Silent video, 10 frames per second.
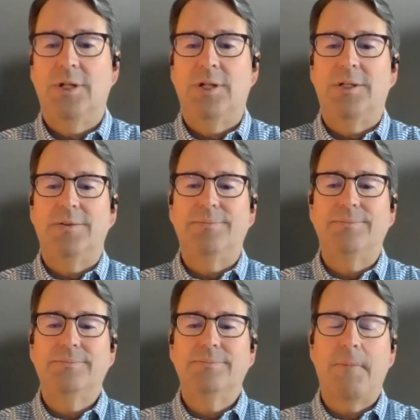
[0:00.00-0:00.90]

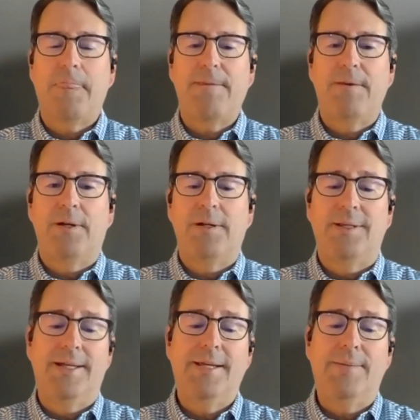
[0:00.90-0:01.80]
and
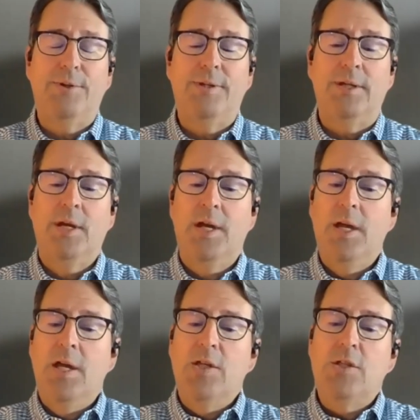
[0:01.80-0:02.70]
that type of thing.
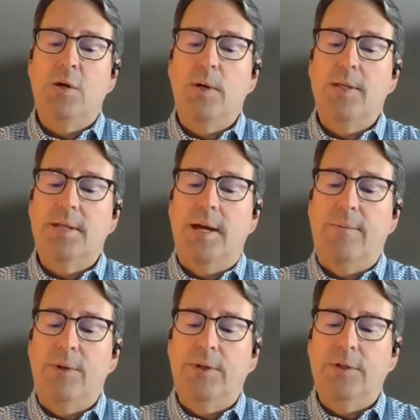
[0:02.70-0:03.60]
So it's
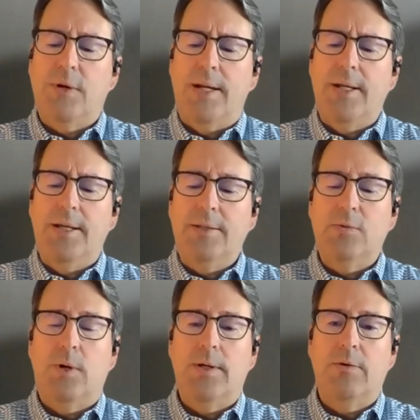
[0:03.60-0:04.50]
not really try to get to
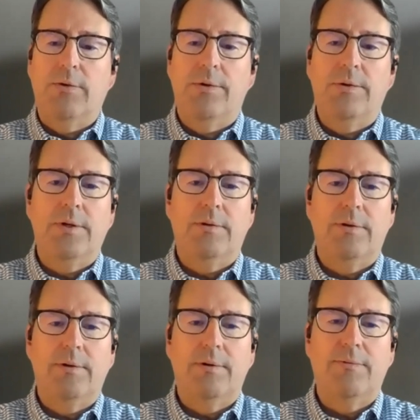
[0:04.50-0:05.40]
20 or 30
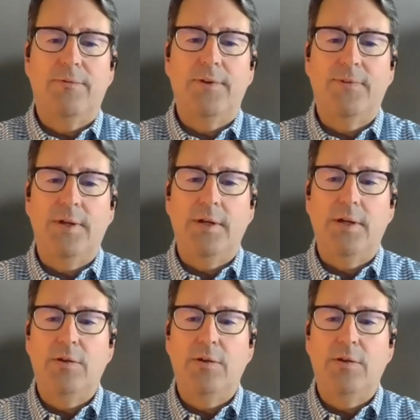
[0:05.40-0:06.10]
or 50